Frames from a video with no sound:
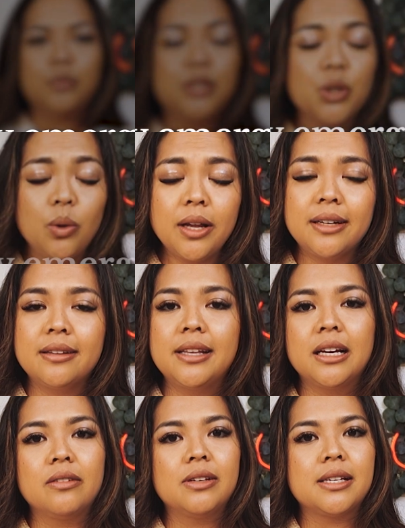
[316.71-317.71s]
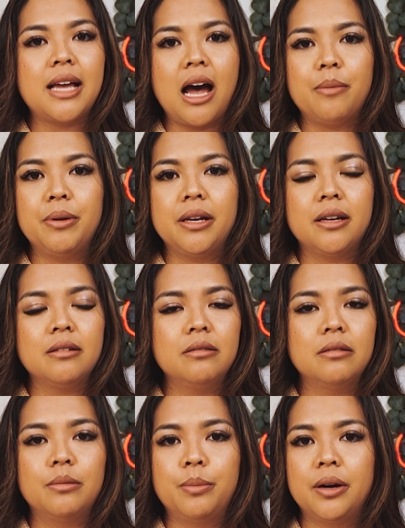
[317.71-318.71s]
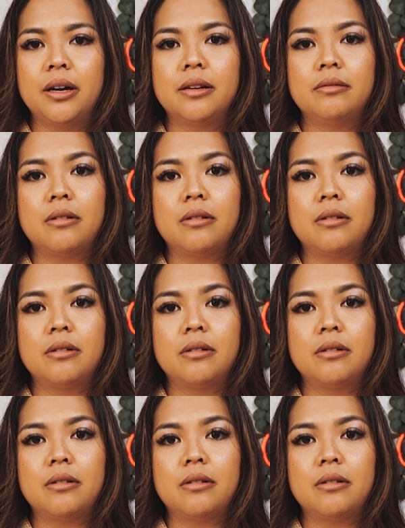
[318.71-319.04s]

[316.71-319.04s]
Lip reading: We don't like to think of this happening, but